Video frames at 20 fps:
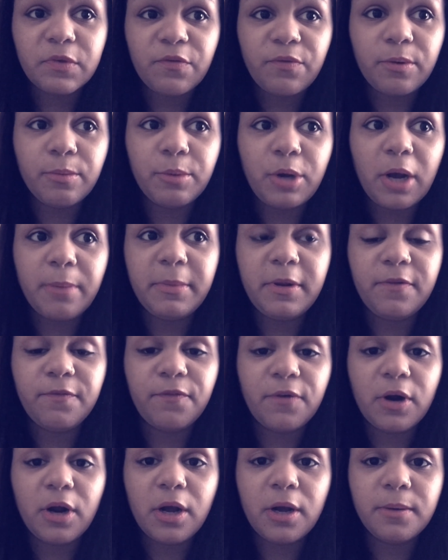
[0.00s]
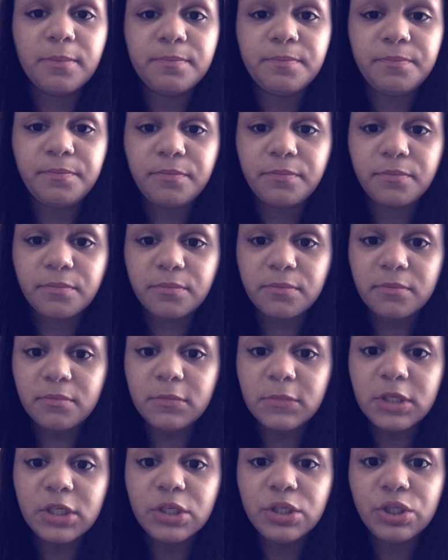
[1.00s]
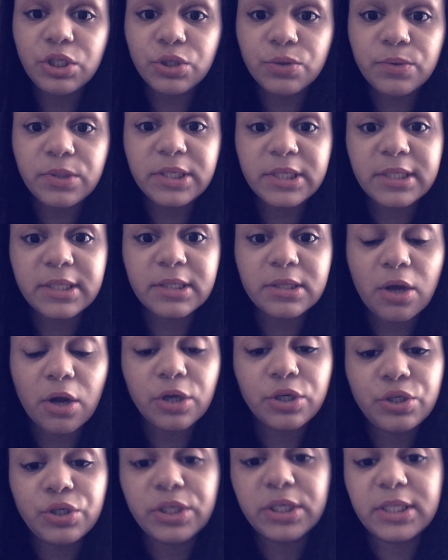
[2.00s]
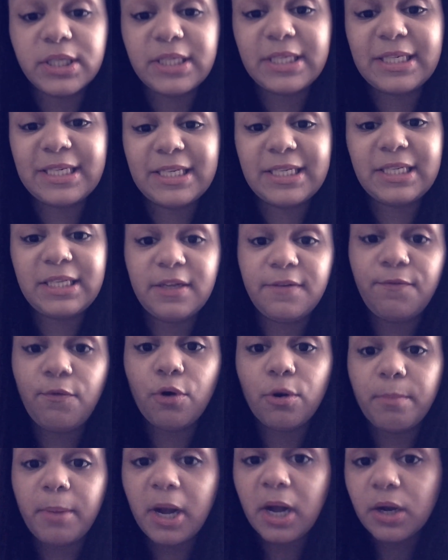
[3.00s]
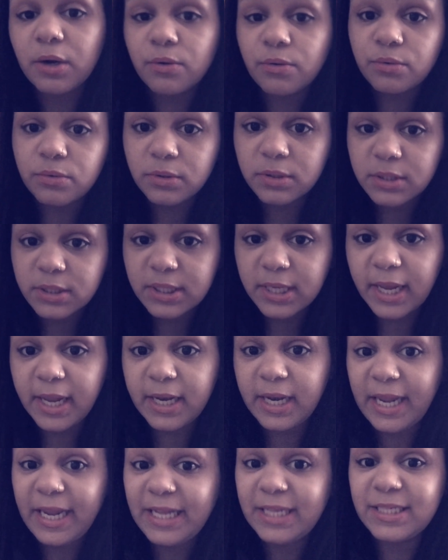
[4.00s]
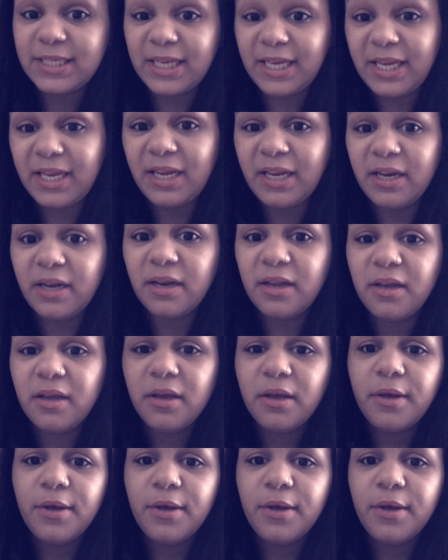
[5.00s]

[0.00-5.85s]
From coming from 264 pounds at 18